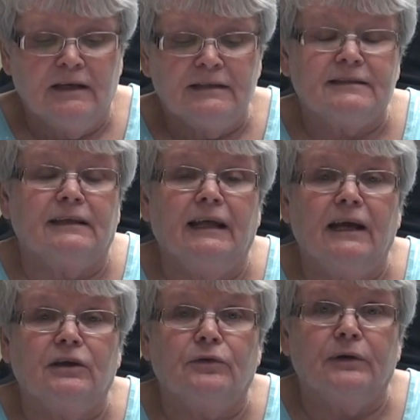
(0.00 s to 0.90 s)

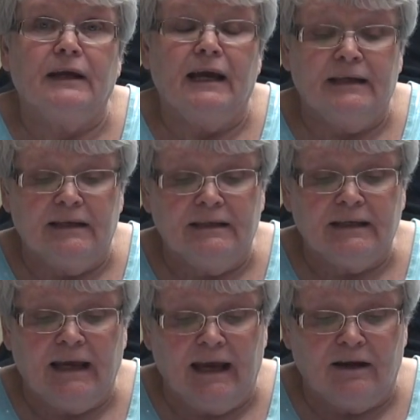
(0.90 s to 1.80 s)
Select Create an
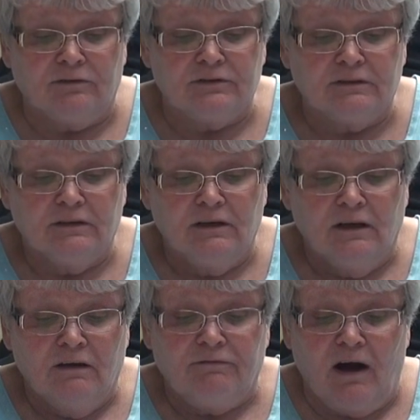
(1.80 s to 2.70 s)
Account.
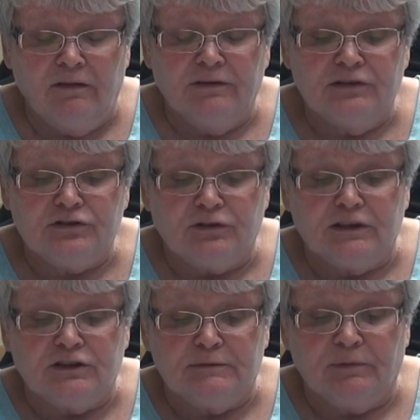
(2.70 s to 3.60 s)
Follow the
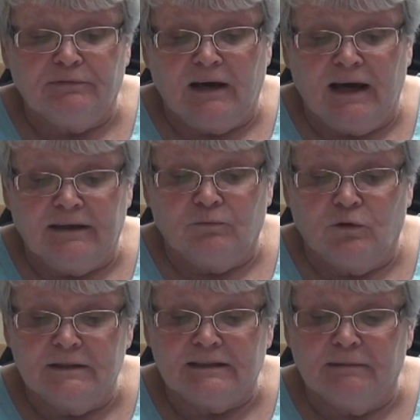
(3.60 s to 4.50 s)
instructions provided.
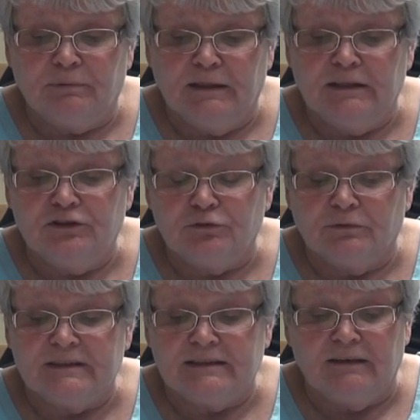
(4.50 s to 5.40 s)
Once completed, you will
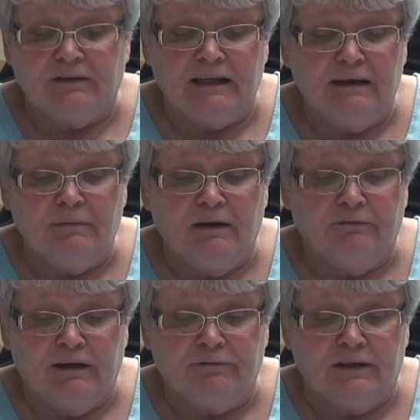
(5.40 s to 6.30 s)
receive an email
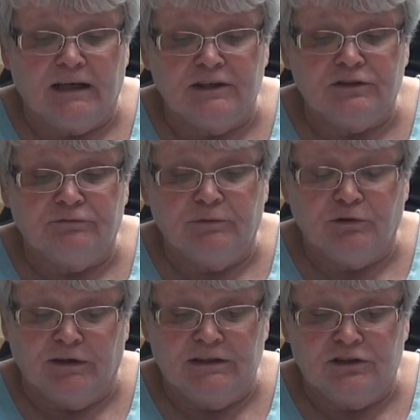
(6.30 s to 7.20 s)
verification from
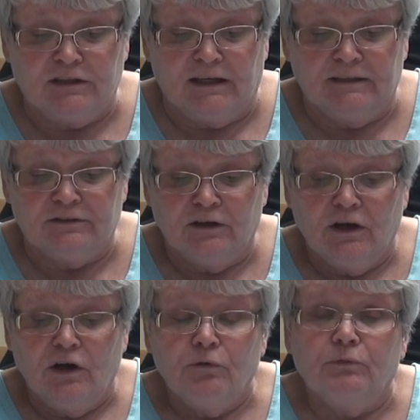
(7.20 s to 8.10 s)
Green Shades.
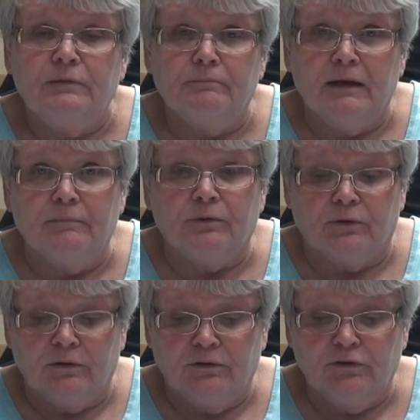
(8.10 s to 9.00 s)

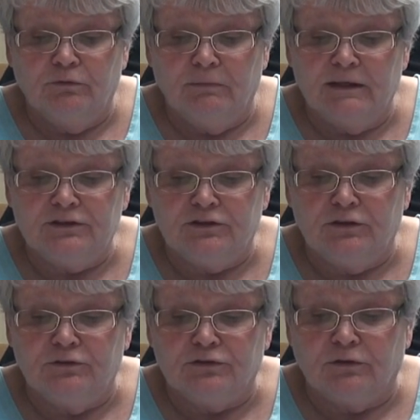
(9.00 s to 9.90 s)
Remember, you must
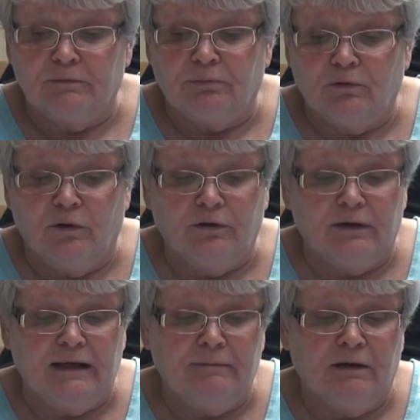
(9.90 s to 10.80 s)
use your
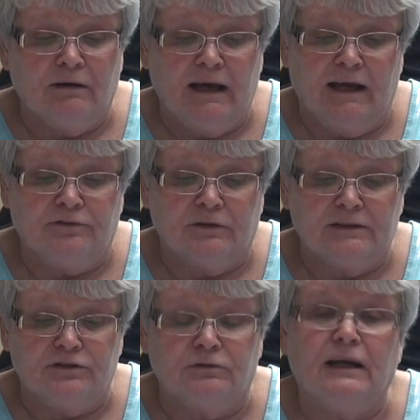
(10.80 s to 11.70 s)
employer email
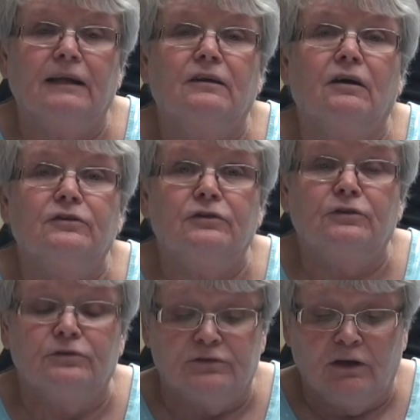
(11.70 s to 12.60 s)
address. You cannot
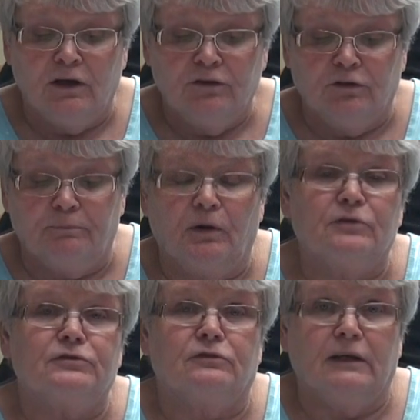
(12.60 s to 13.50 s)
use your
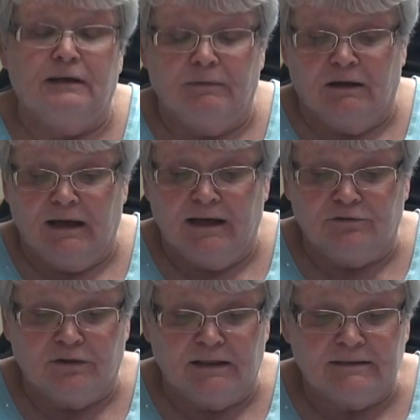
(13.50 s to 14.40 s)
personal email
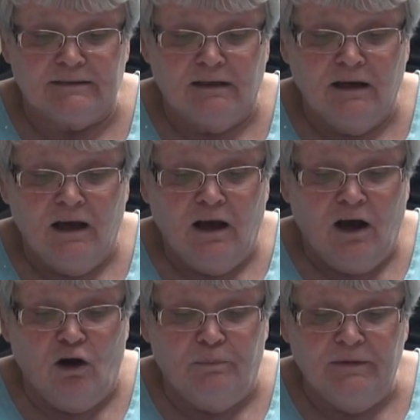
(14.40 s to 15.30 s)
address.
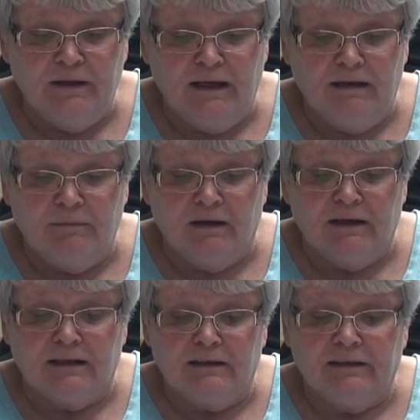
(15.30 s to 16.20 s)
Open the email
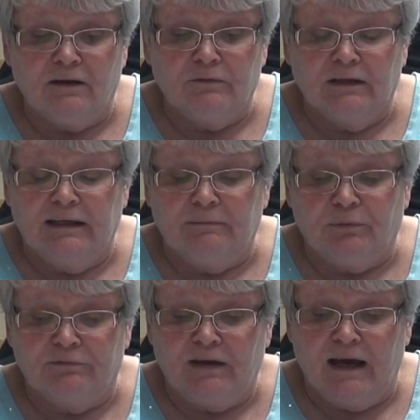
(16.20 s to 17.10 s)
and click on the link
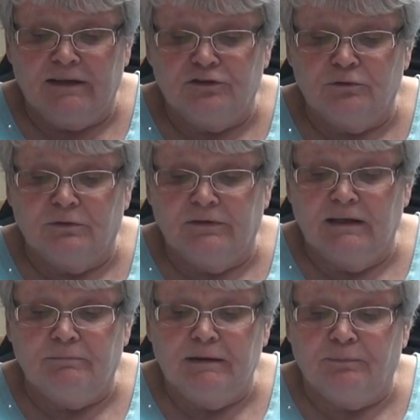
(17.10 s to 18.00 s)
provided. You will
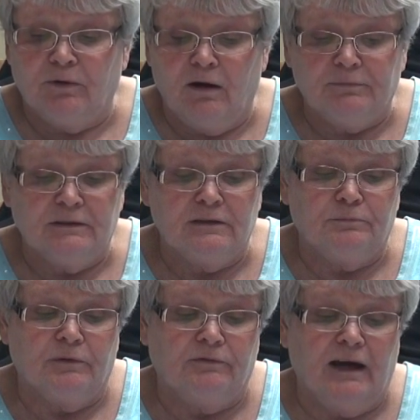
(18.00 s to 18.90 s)
then be prompted to
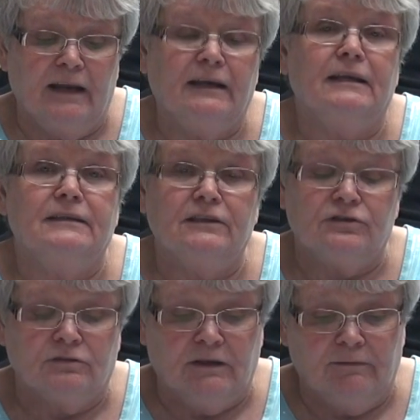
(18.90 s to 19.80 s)
provide
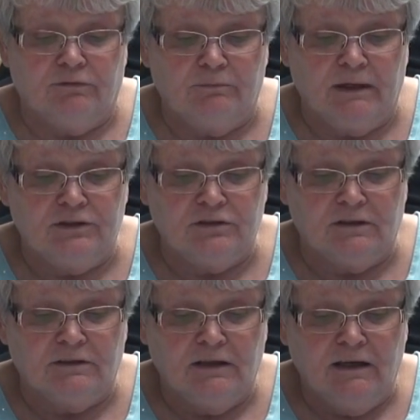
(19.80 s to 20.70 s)
additional
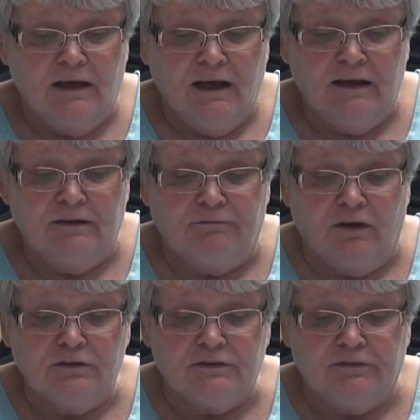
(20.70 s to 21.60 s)
information. In the
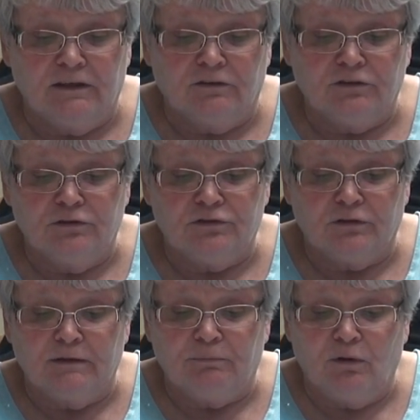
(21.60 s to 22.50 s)
first field, use your
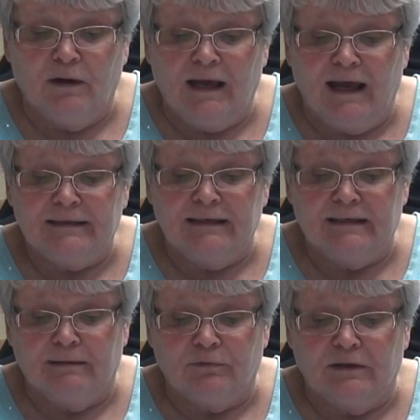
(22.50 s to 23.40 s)
employee ID
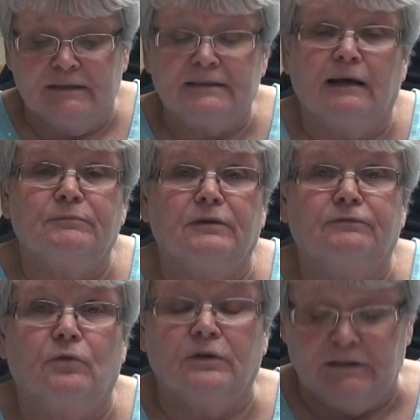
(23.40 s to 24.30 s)
number. It's up to
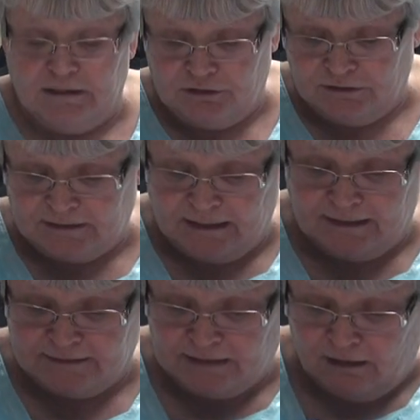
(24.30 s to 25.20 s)
4 digits and
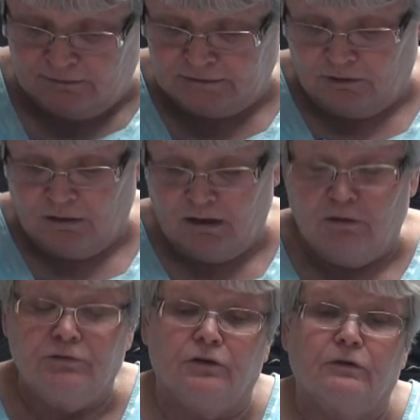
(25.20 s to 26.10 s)
it's also
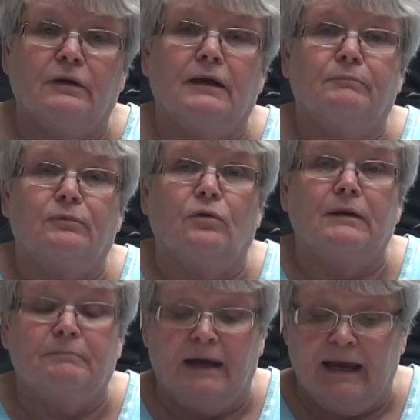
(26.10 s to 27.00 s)
on your
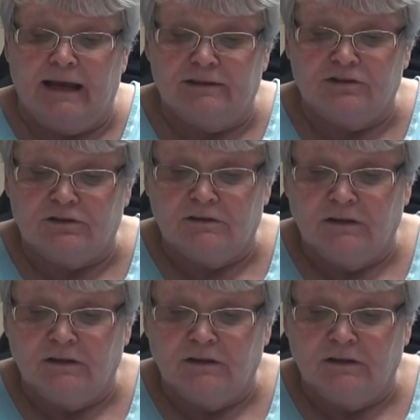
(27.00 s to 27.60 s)
employee badge.